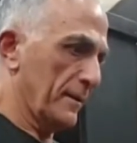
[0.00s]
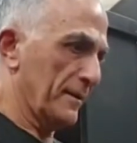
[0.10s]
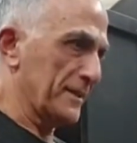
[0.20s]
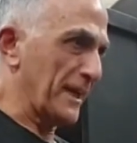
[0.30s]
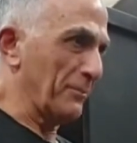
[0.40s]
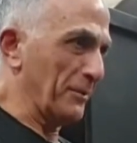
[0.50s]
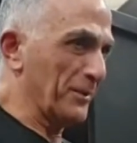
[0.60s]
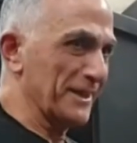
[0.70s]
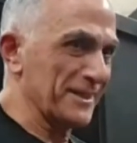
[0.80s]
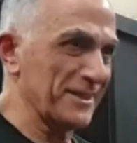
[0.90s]
That's how many
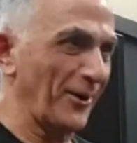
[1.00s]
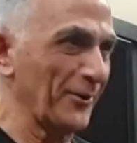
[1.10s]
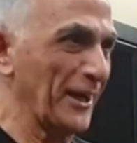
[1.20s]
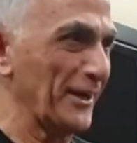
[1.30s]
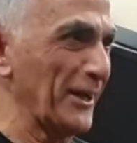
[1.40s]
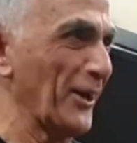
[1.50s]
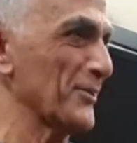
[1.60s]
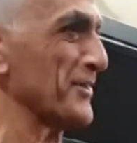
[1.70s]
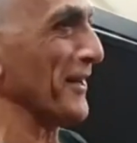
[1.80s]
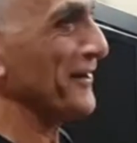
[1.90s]
pieces are in that Lego
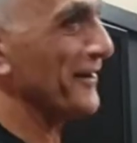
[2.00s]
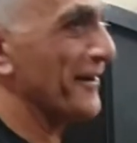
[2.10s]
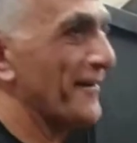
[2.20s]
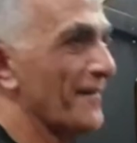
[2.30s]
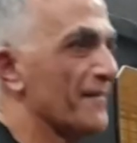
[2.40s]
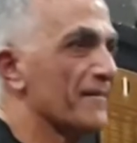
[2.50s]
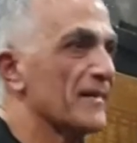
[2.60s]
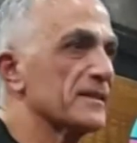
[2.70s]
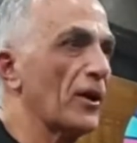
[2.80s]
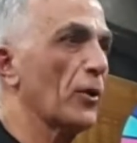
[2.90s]
set.
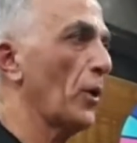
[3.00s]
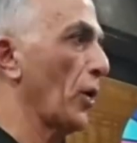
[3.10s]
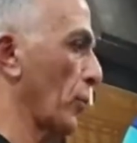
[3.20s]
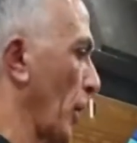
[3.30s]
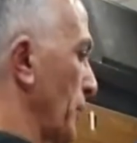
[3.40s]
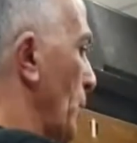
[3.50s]
So I write